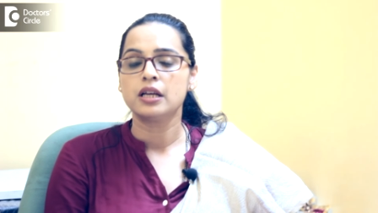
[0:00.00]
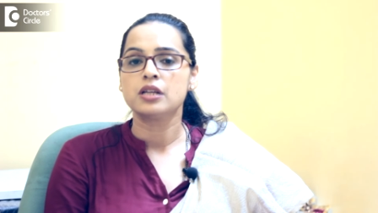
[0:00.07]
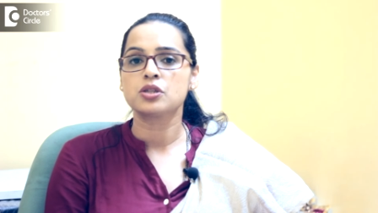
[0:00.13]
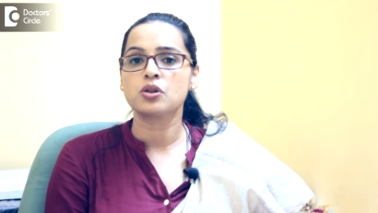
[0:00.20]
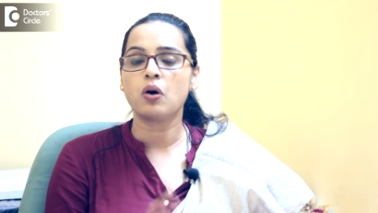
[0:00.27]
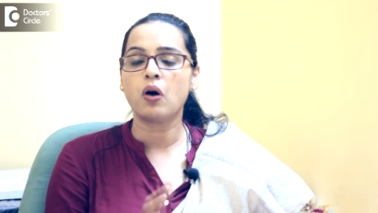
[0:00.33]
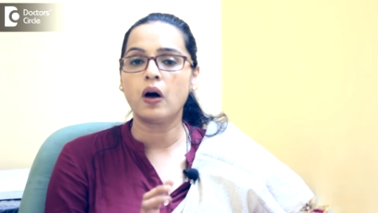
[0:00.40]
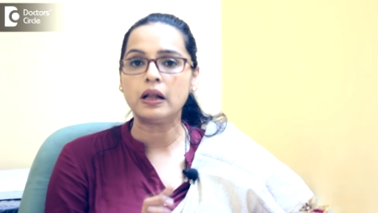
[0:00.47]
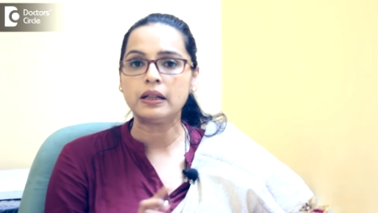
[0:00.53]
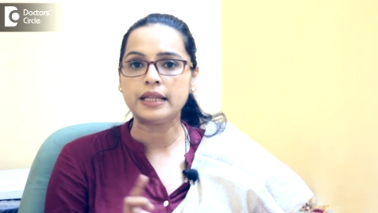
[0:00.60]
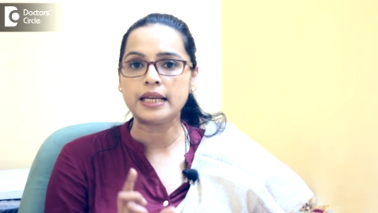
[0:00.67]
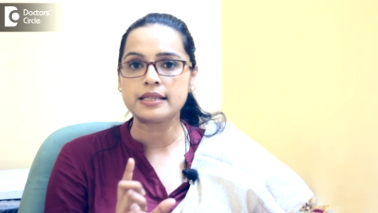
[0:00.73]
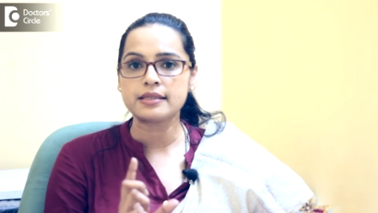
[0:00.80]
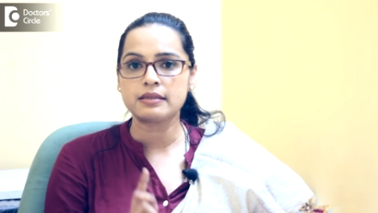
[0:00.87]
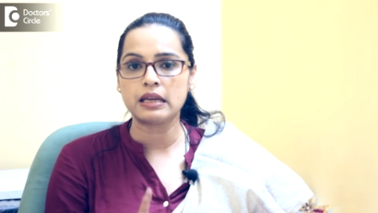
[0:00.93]
So all
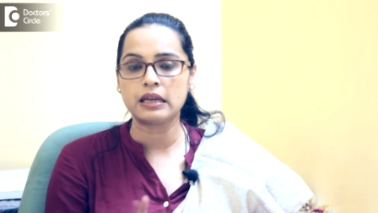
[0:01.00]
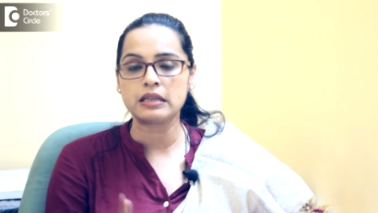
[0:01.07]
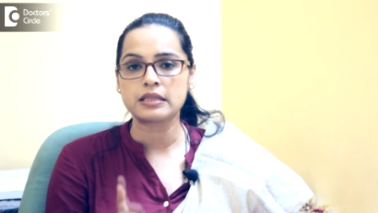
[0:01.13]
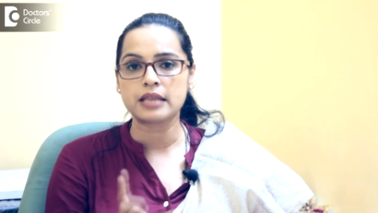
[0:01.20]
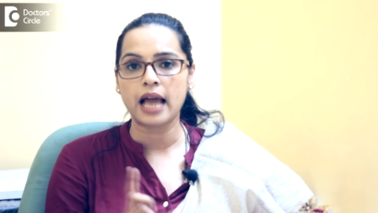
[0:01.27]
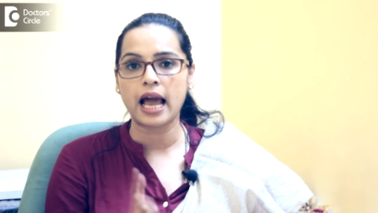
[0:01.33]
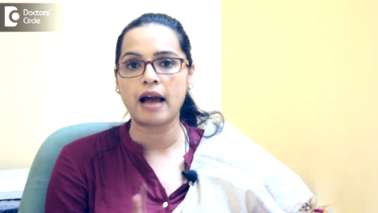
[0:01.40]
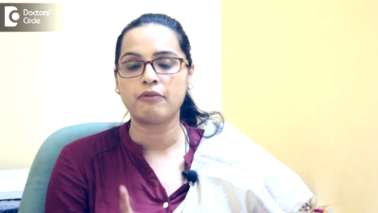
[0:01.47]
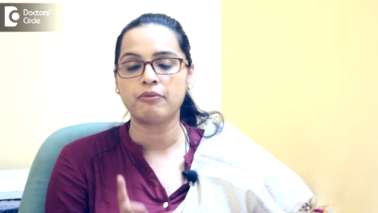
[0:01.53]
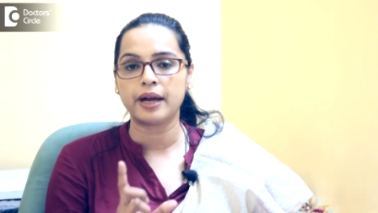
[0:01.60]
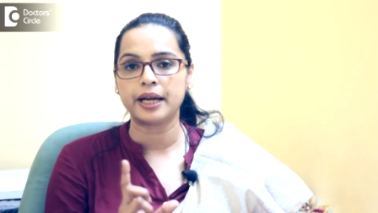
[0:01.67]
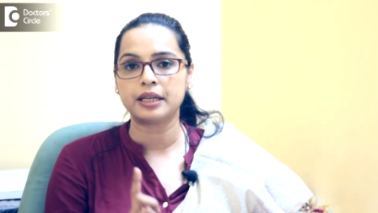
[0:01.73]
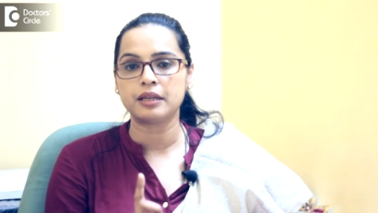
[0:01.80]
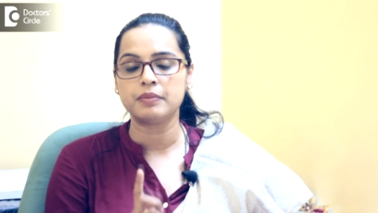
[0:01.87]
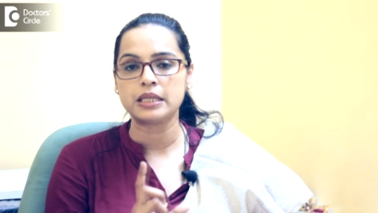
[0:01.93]
these things have
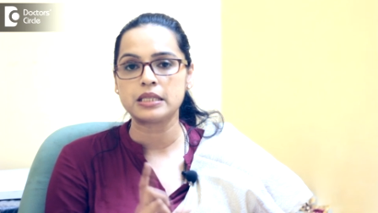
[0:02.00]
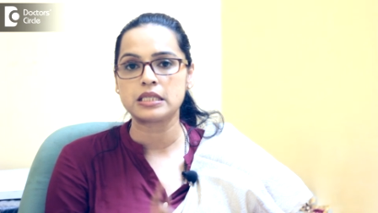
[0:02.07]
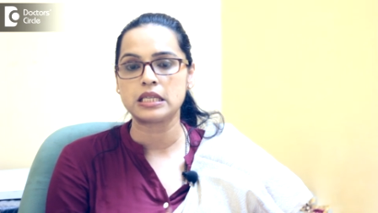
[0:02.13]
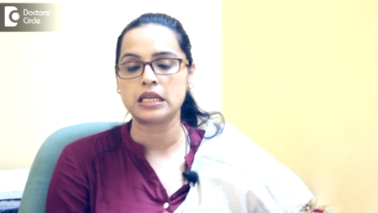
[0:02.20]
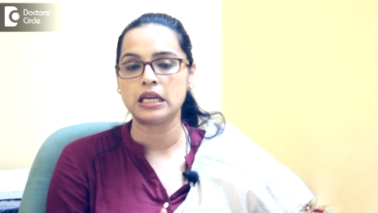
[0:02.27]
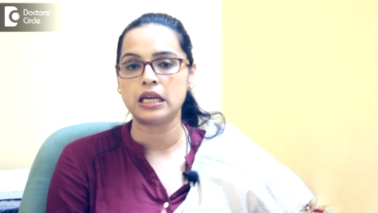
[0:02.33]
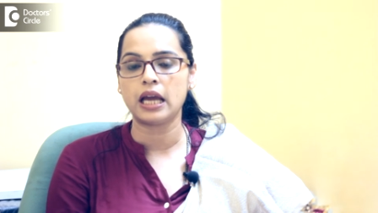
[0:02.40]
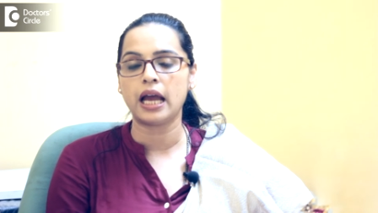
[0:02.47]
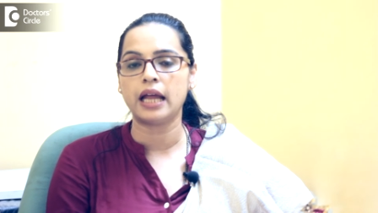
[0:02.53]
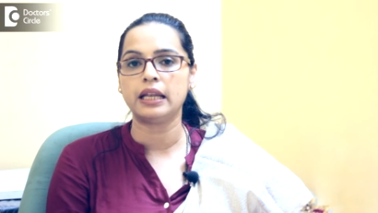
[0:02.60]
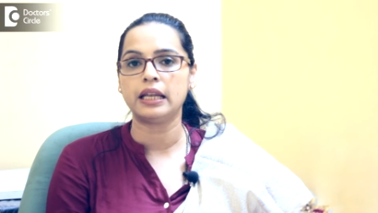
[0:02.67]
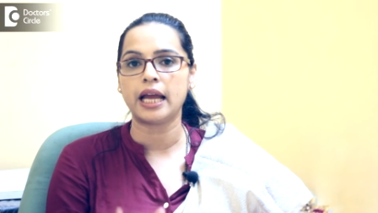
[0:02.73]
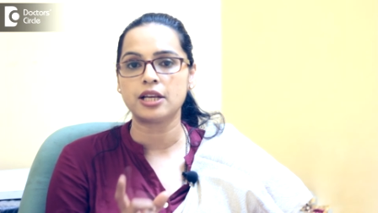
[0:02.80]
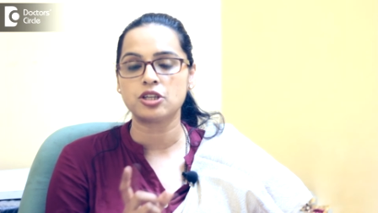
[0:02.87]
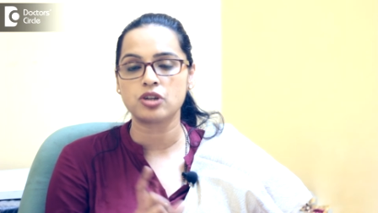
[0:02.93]
vitamin C
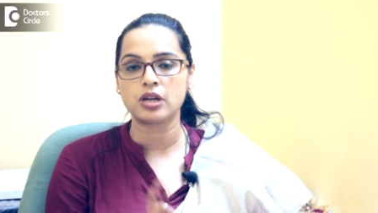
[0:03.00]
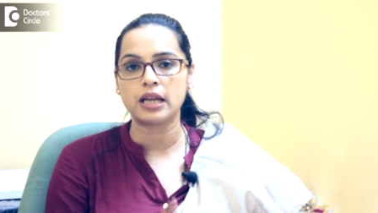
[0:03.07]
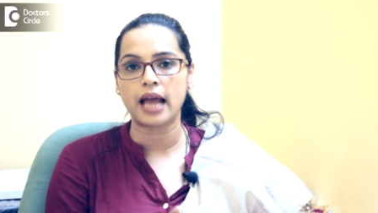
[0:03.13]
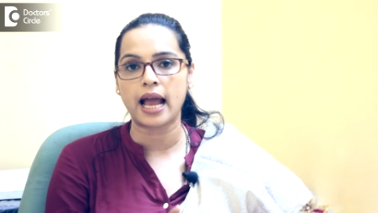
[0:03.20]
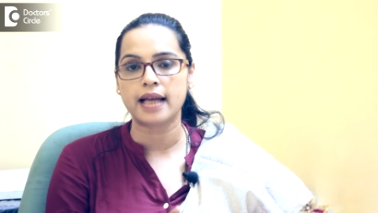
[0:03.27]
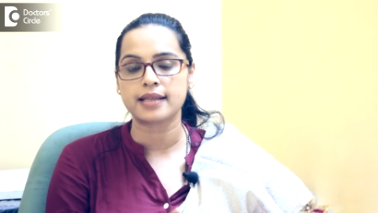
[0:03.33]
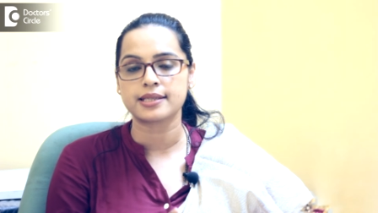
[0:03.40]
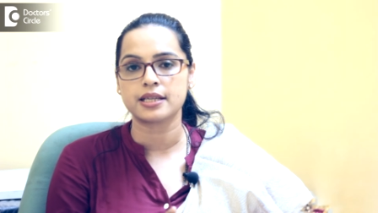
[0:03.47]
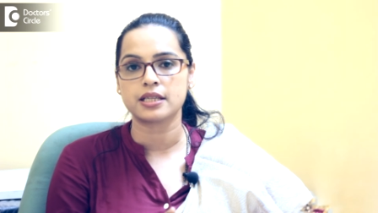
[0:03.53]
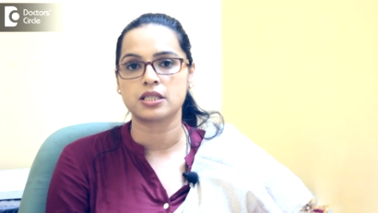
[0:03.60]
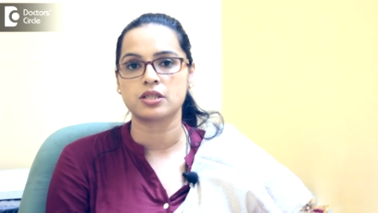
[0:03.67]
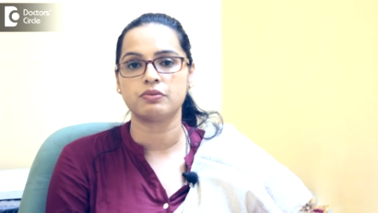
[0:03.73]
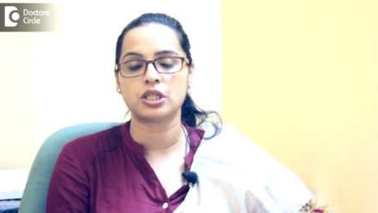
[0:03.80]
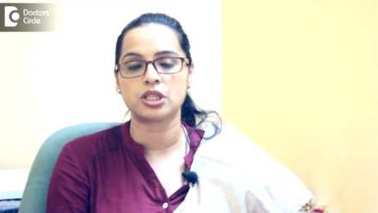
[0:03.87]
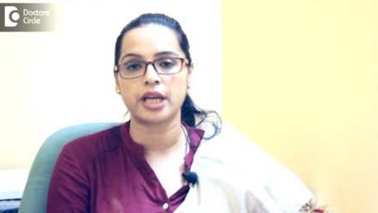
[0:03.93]
and natural
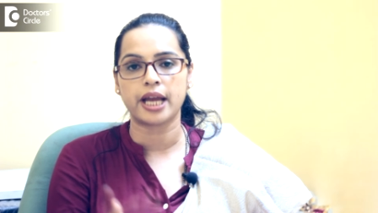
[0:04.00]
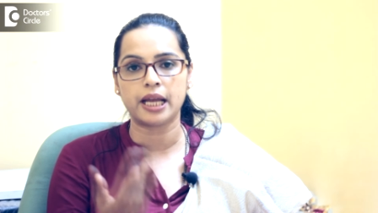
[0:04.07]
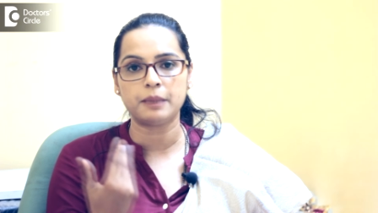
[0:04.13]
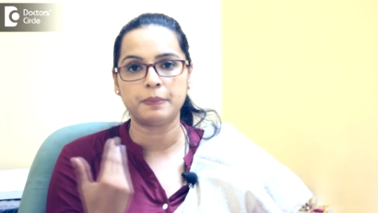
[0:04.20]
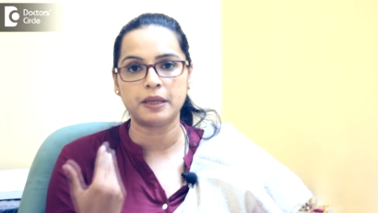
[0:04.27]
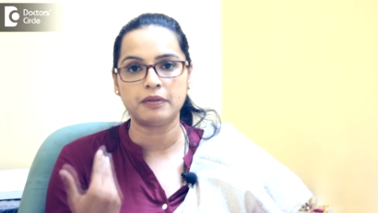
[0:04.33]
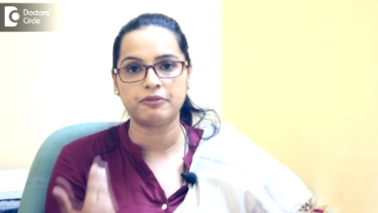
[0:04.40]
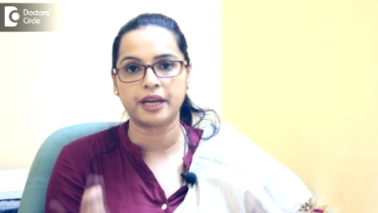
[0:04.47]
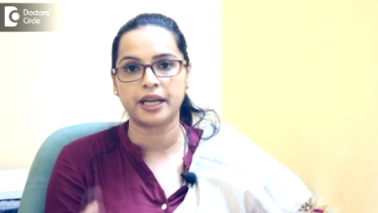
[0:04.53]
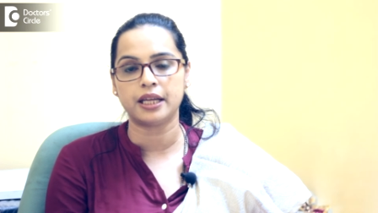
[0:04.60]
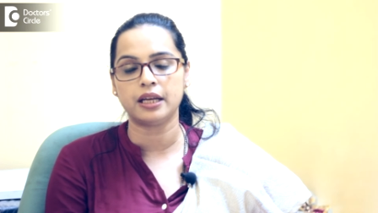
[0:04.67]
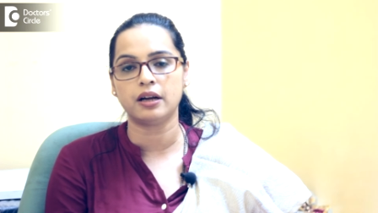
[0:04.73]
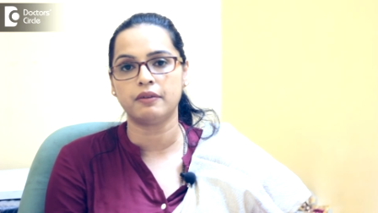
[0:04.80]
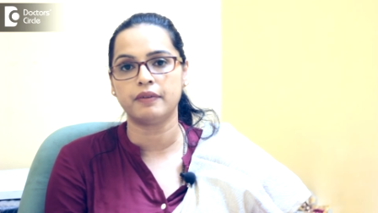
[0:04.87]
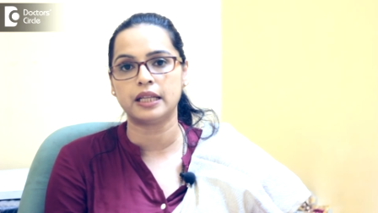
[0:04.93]
acids which help in
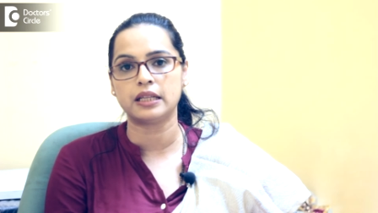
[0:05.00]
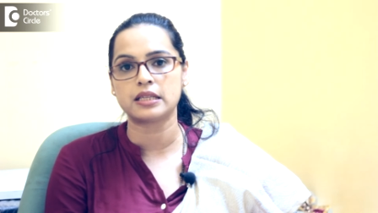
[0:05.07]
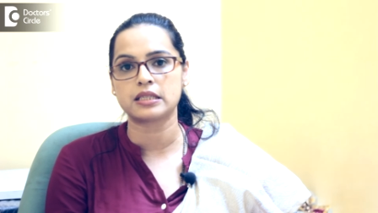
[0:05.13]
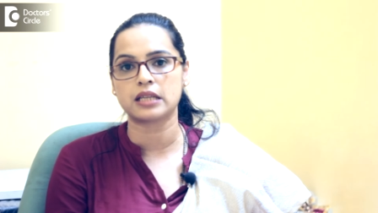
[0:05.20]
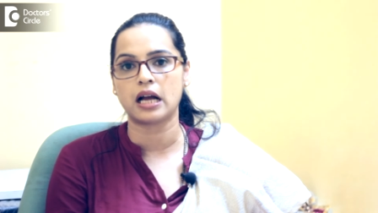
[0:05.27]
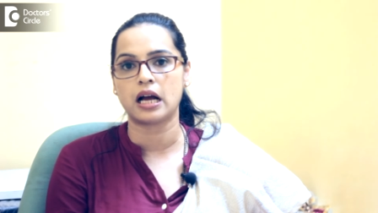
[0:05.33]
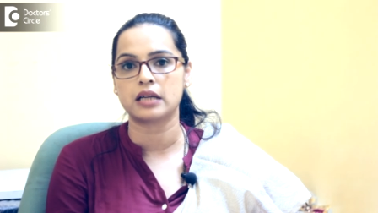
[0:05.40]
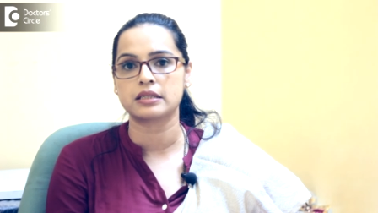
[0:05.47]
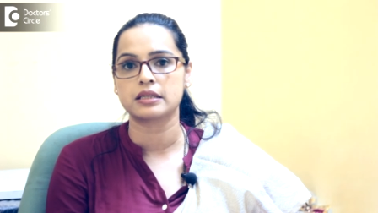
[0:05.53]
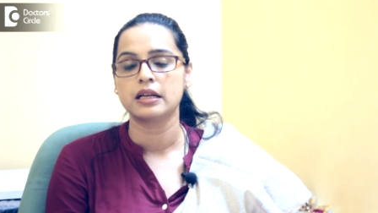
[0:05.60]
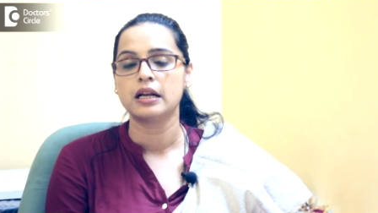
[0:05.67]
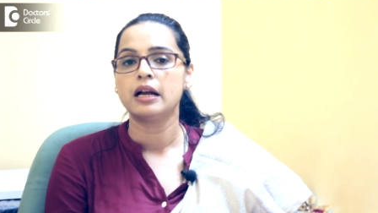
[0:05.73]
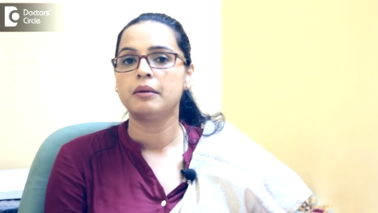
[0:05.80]
fading away the scars.